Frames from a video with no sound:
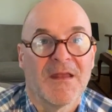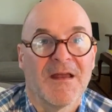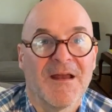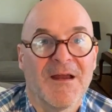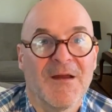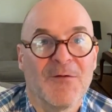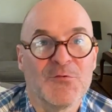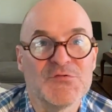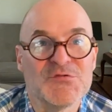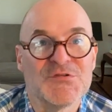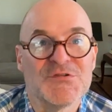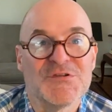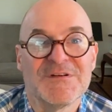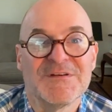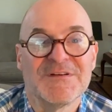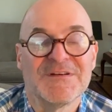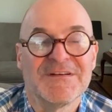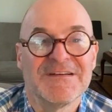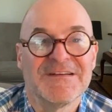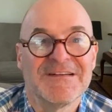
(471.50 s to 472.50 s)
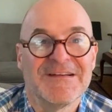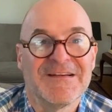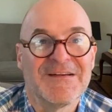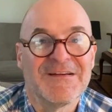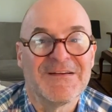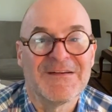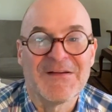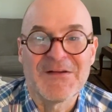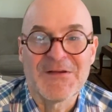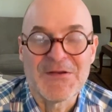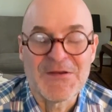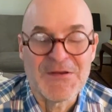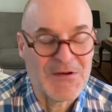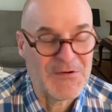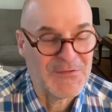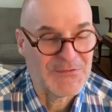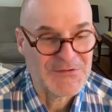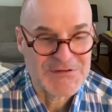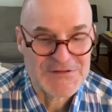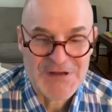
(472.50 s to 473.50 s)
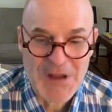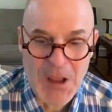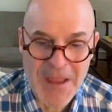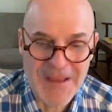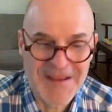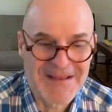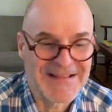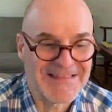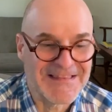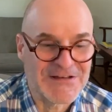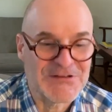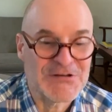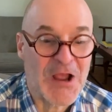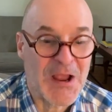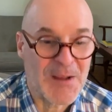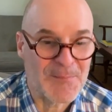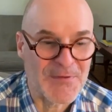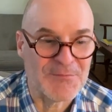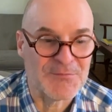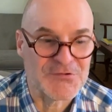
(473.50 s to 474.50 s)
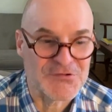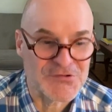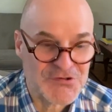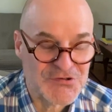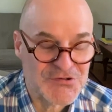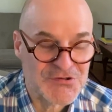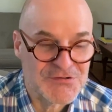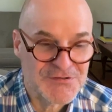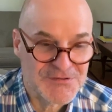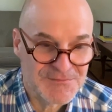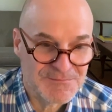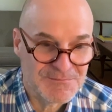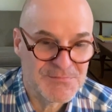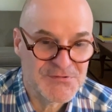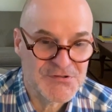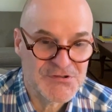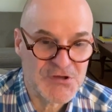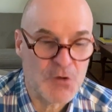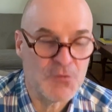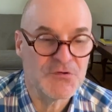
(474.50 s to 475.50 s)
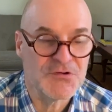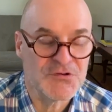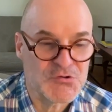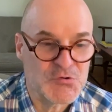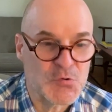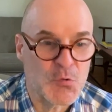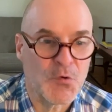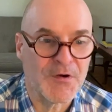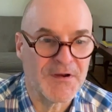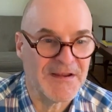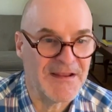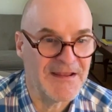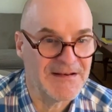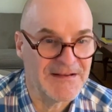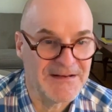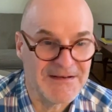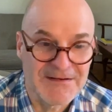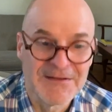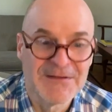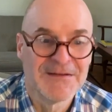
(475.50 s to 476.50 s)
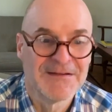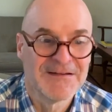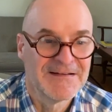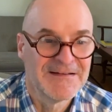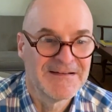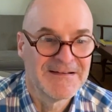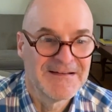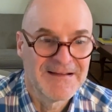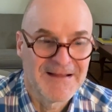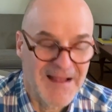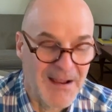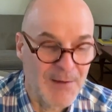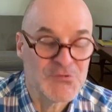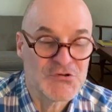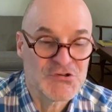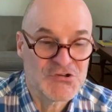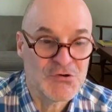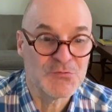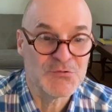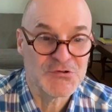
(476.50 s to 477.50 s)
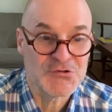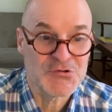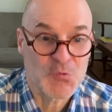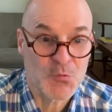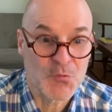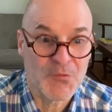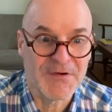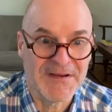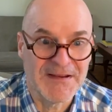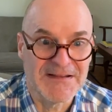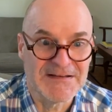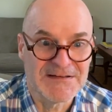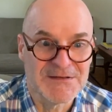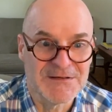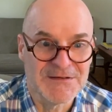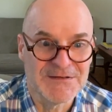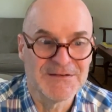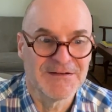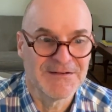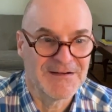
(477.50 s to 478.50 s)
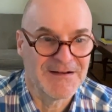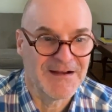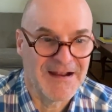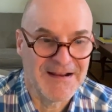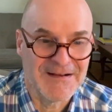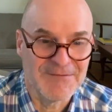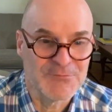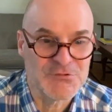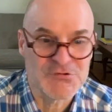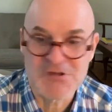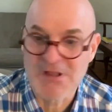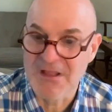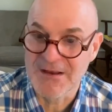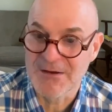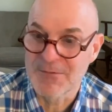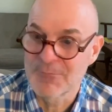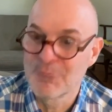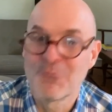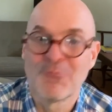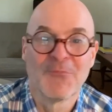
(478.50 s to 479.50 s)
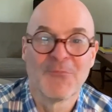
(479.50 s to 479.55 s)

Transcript: I was, you know, at the time it was so disoriented. I was so disoriented. I was like,